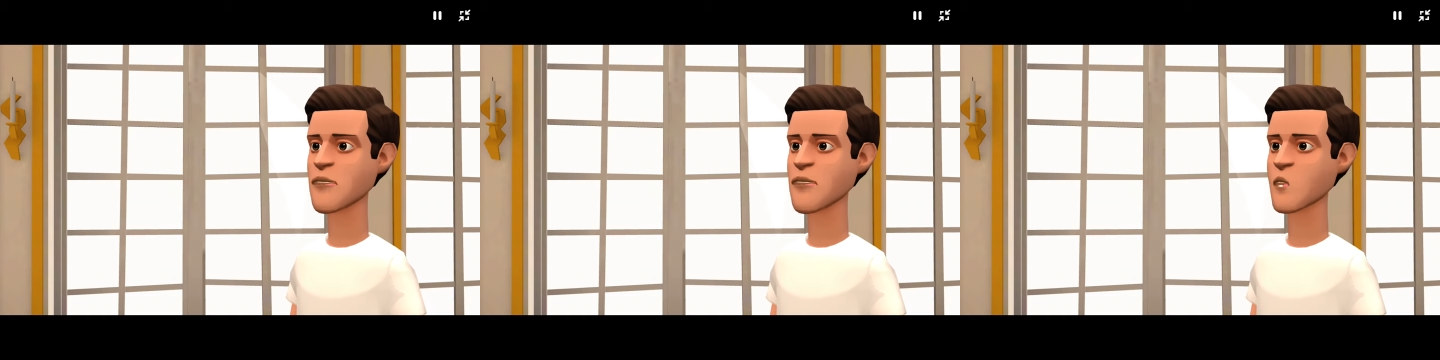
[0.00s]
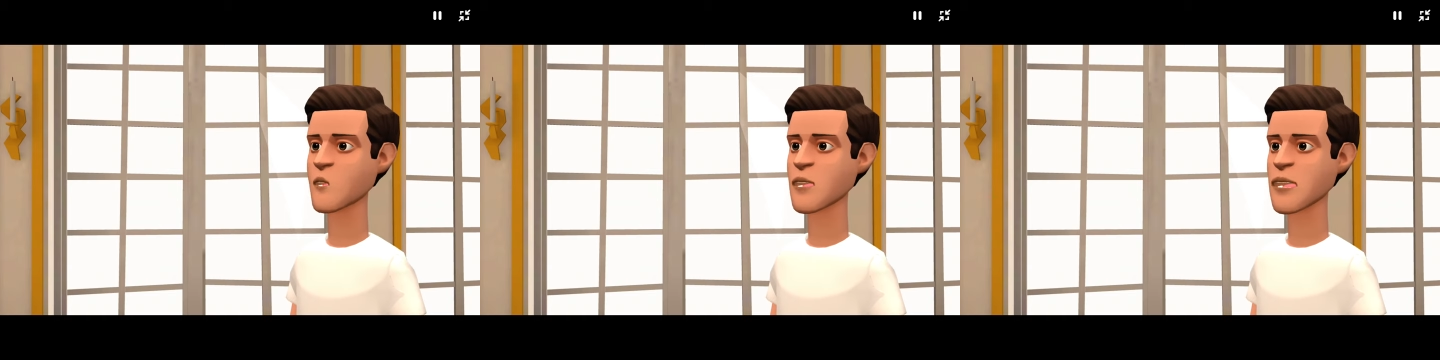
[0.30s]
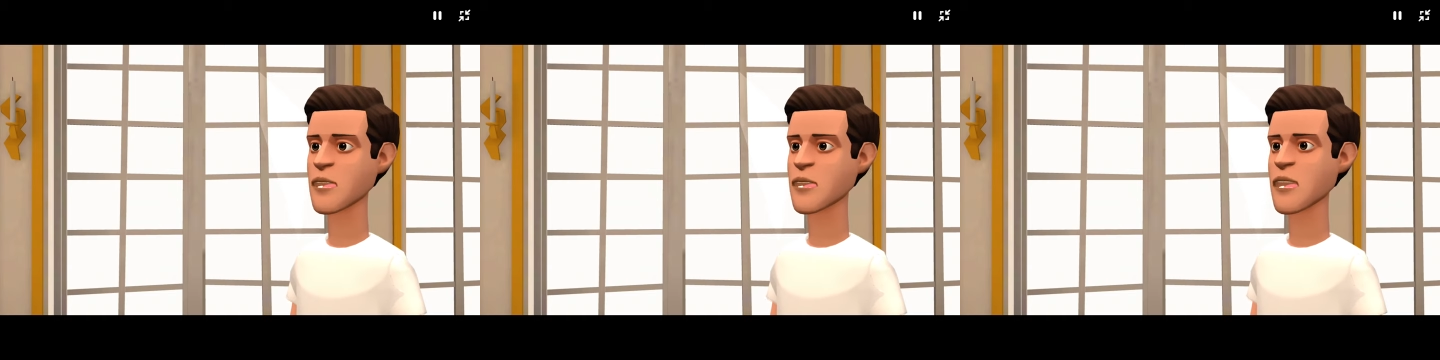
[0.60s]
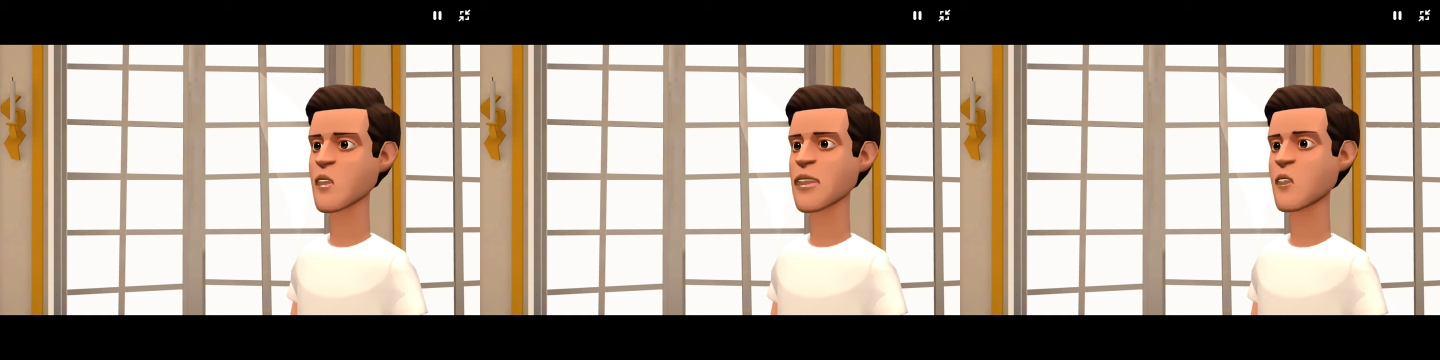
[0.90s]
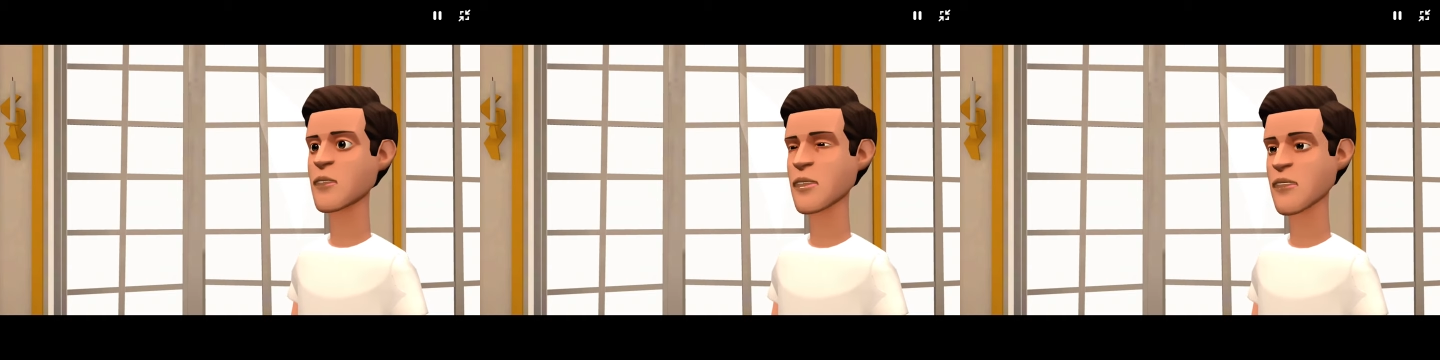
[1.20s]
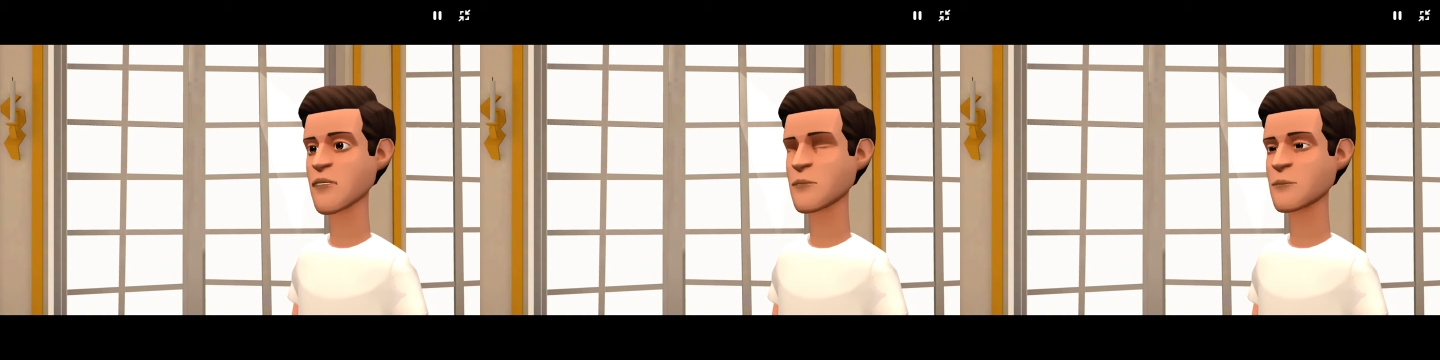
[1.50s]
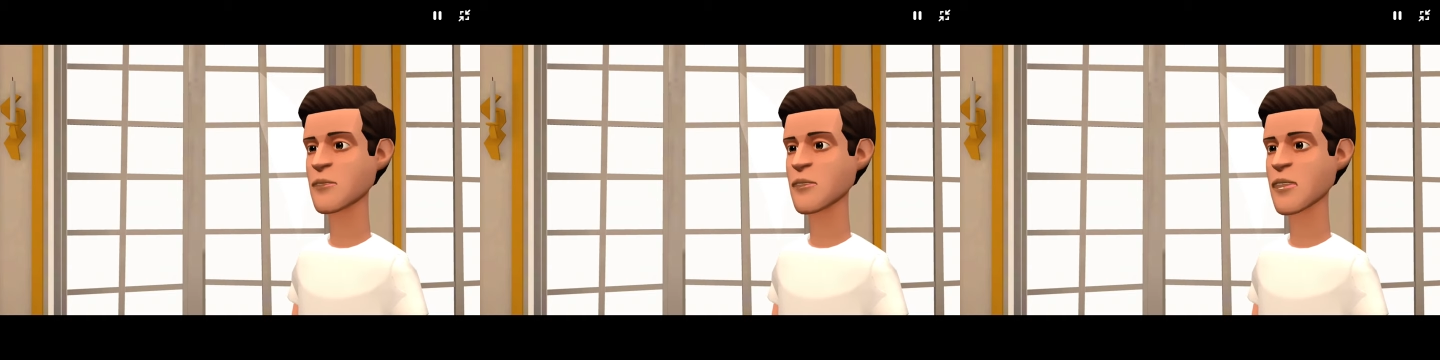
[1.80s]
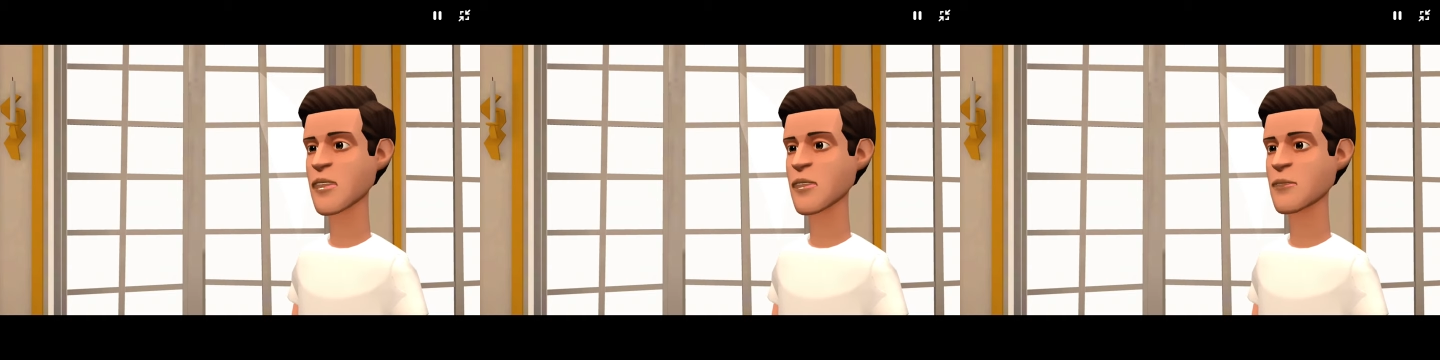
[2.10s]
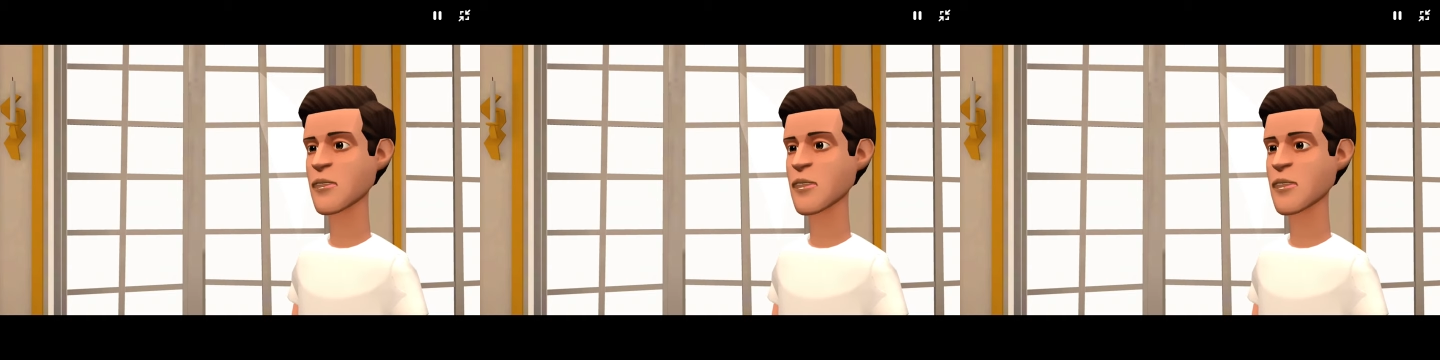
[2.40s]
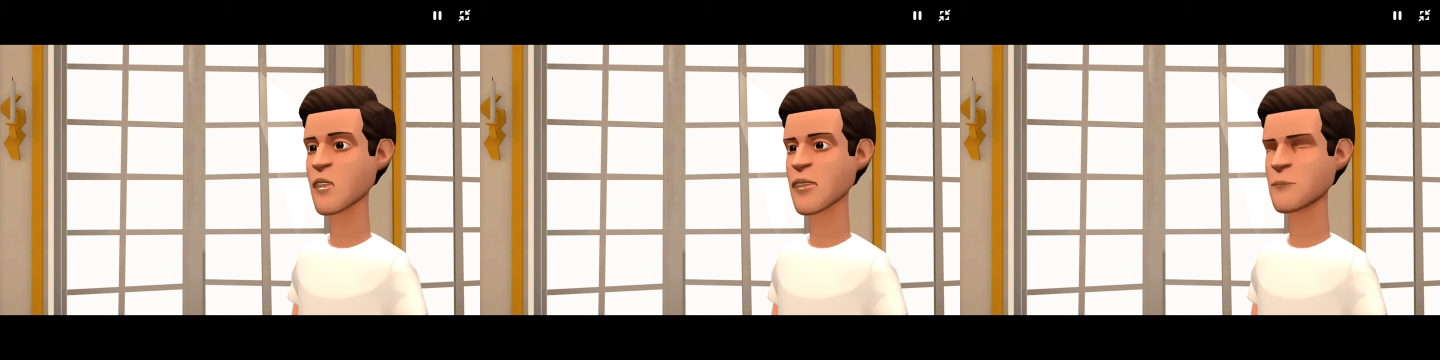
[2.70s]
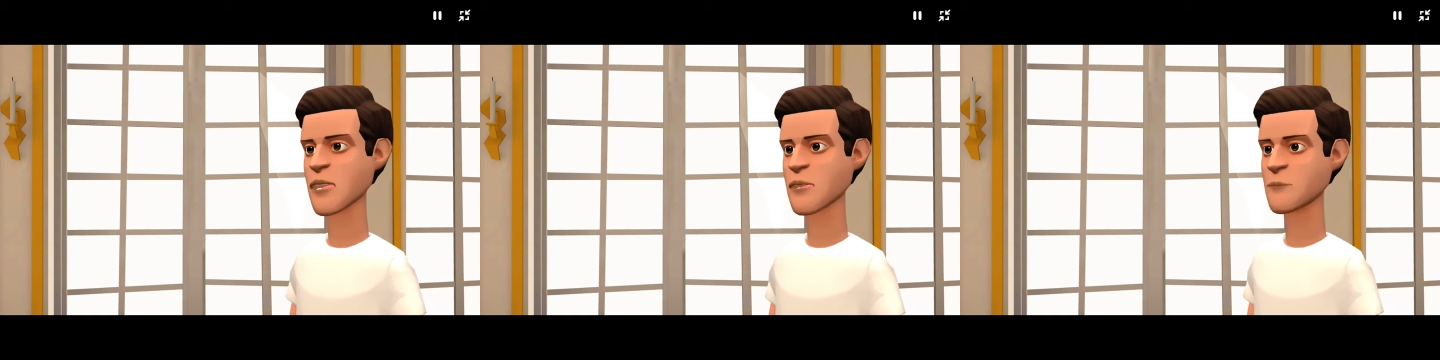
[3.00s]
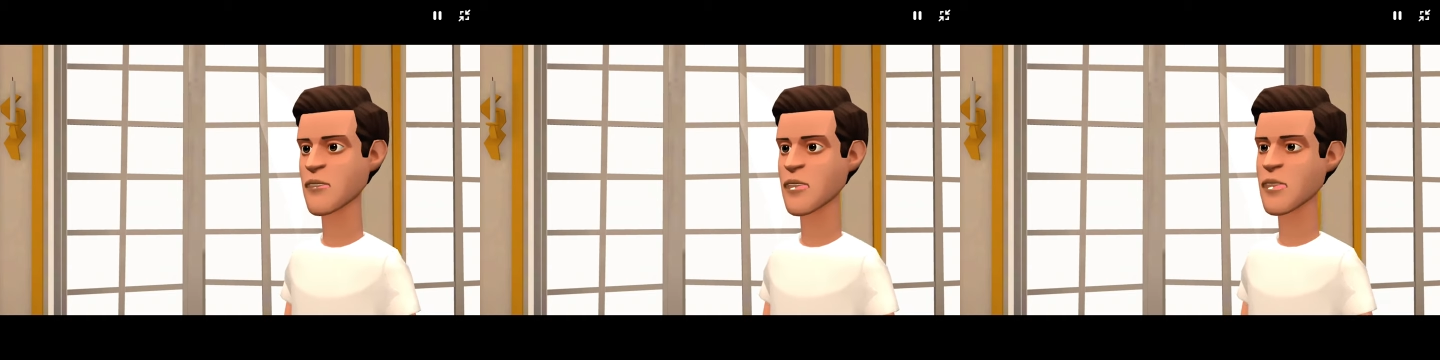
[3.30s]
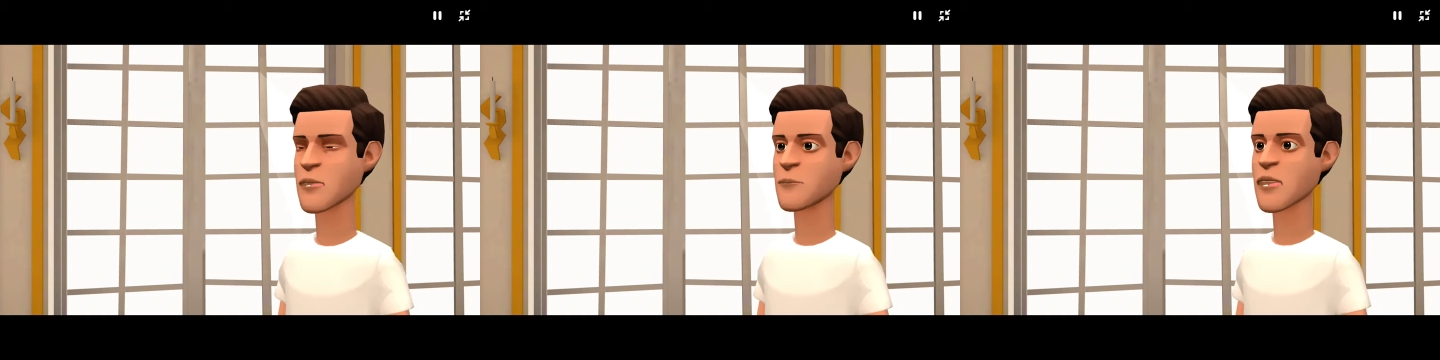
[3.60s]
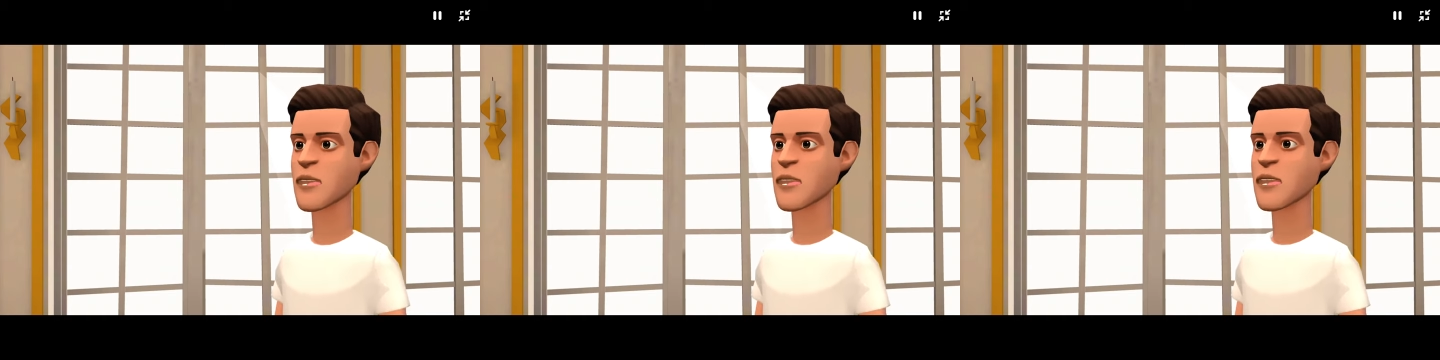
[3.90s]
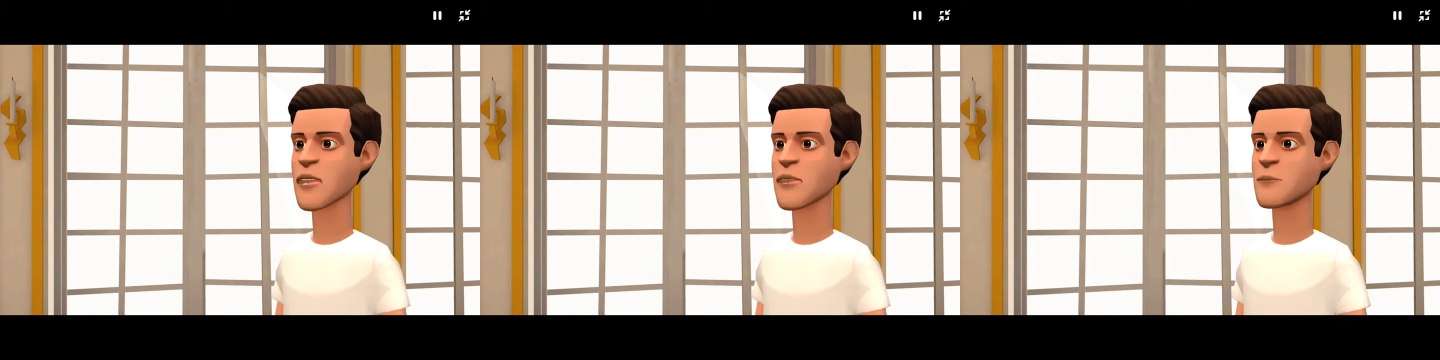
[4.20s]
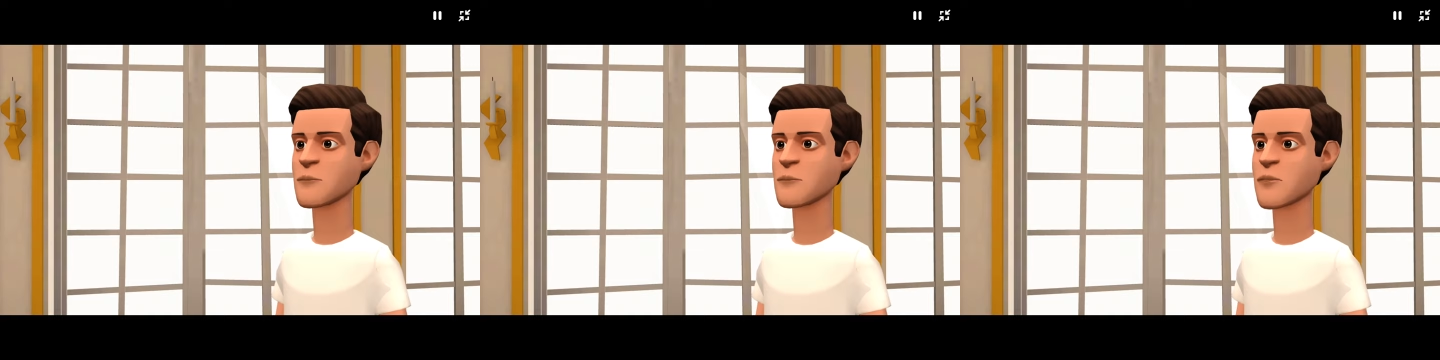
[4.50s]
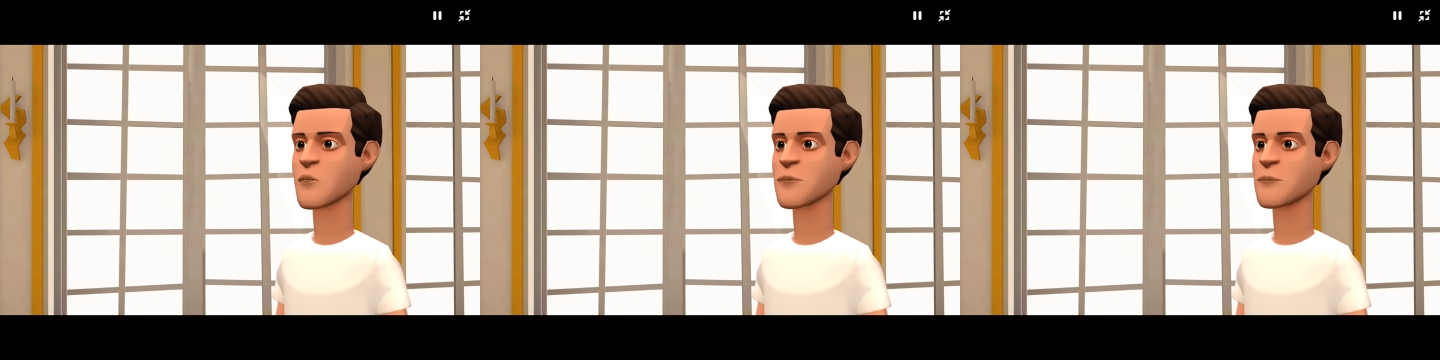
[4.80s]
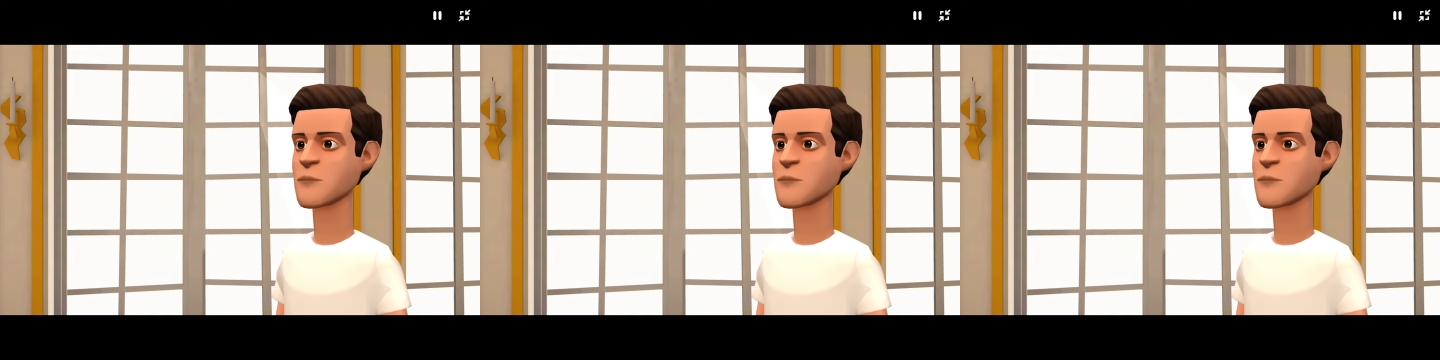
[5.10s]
If you pluck it, you are safe, and the other six will be up for elimination. Go.